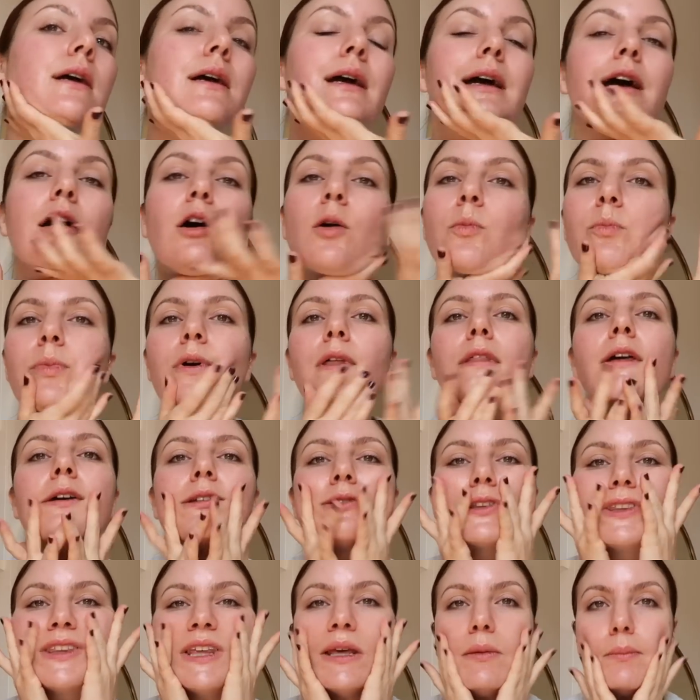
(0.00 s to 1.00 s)
help
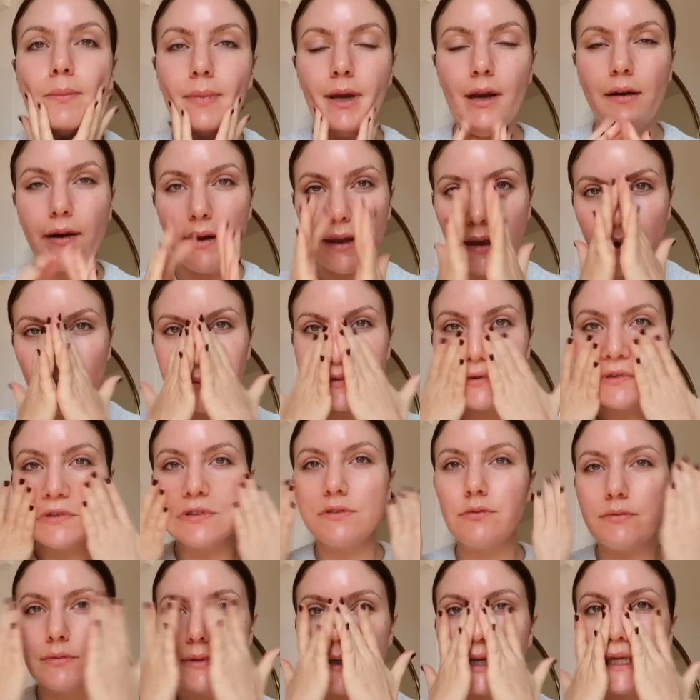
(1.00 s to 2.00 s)
skin barrier, which
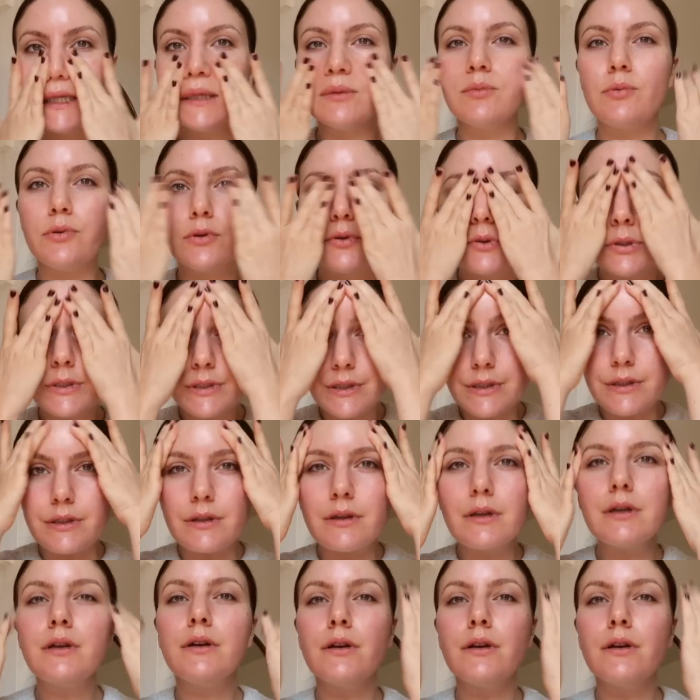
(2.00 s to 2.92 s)
is really important.